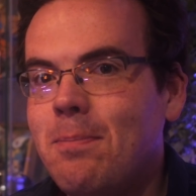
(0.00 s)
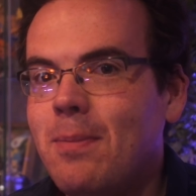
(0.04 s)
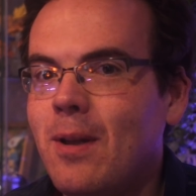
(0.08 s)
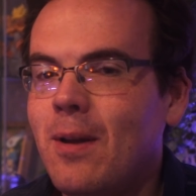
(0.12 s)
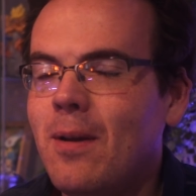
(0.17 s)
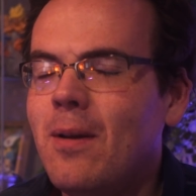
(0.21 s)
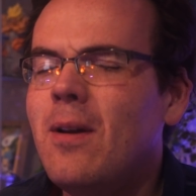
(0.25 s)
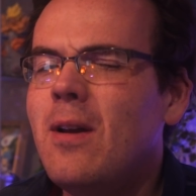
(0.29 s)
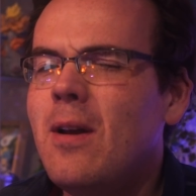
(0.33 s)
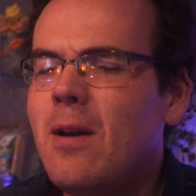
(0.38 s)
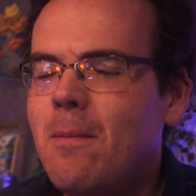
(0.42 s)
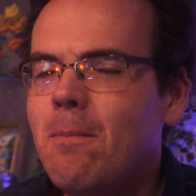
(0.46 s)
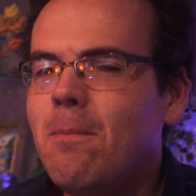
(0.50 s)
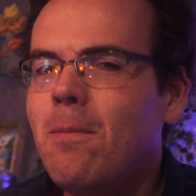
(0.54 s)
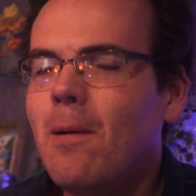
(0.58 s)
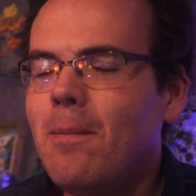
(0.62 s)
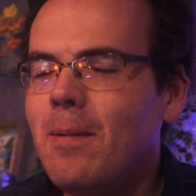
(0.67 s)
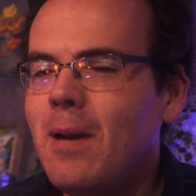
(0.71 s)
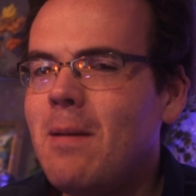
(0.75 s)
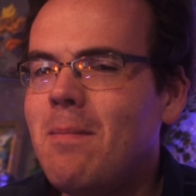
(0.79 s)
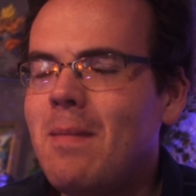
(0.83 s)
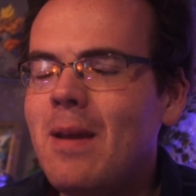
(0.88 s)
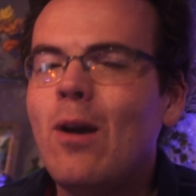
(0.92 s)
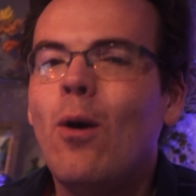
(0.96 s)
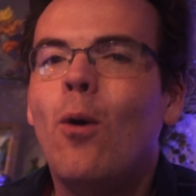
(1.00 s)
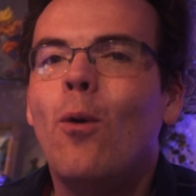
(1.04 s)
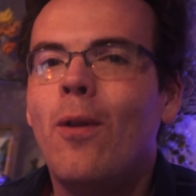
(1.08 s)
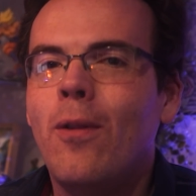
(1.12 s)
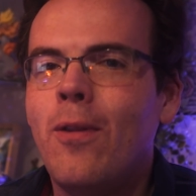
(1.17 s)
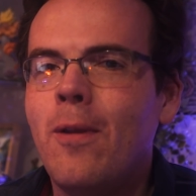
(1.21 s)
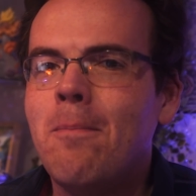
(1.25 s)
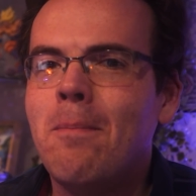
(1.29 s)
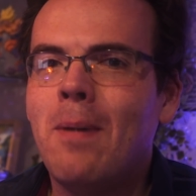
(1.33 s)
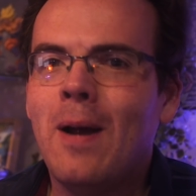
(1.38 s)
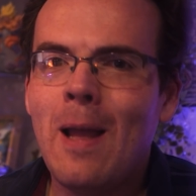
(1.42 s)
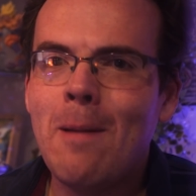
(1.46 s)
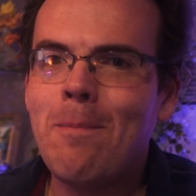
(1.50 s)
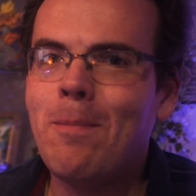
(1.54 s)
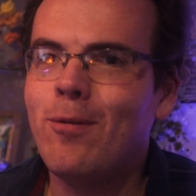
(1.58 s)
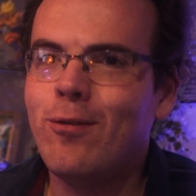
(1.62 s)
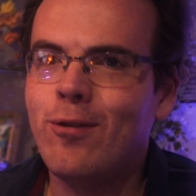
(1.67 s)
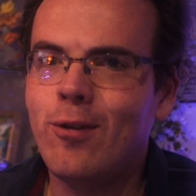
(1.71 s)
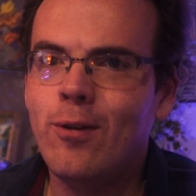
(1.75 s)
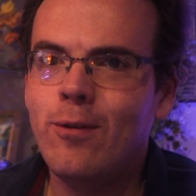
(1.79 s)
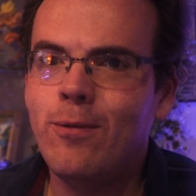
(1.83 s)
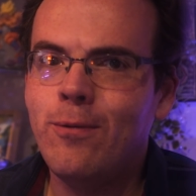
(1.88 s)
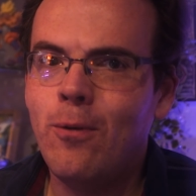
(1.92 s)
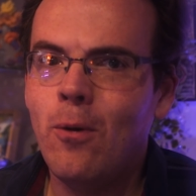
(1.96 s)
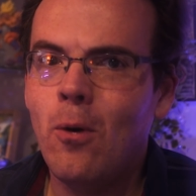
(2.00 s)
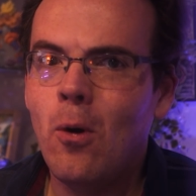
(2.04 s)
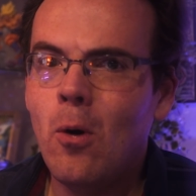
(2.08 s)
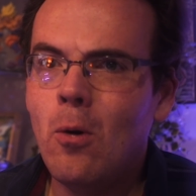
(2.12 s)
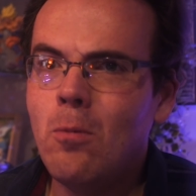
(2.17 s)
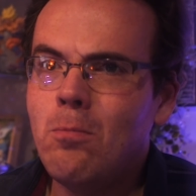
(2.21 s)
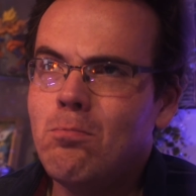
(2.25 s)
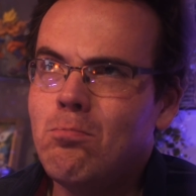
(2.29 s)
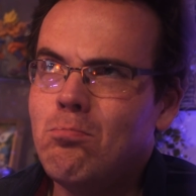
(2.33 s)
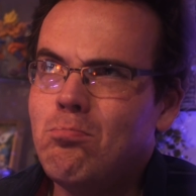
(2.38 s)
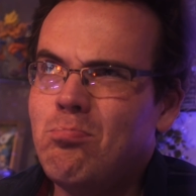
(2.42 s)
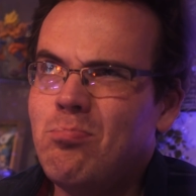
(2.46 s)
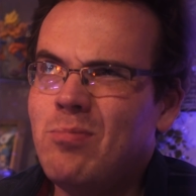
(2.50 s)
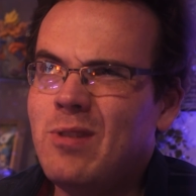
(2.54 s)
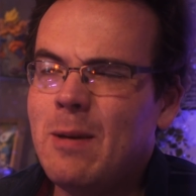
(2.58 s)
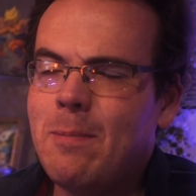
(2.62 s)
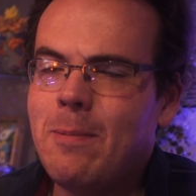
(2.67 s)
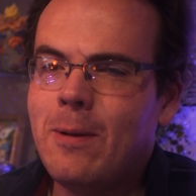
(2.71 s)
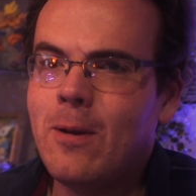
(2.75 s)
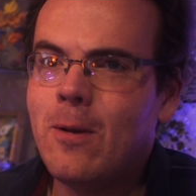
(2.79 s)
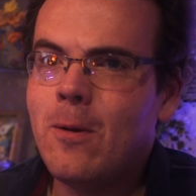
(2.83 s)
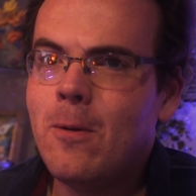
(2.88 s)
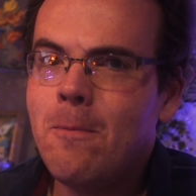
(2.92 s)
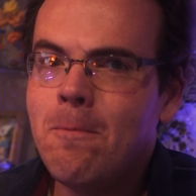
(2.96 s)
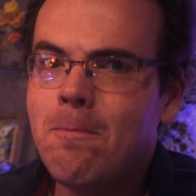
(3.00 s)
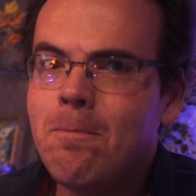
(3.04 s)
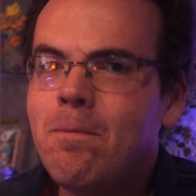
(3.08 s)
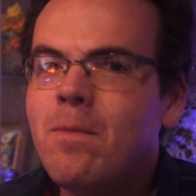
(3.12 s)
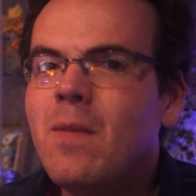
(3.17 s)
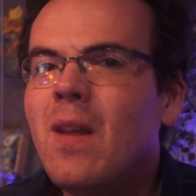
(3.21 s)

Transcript: but probably meet all of them by episode 4, typical.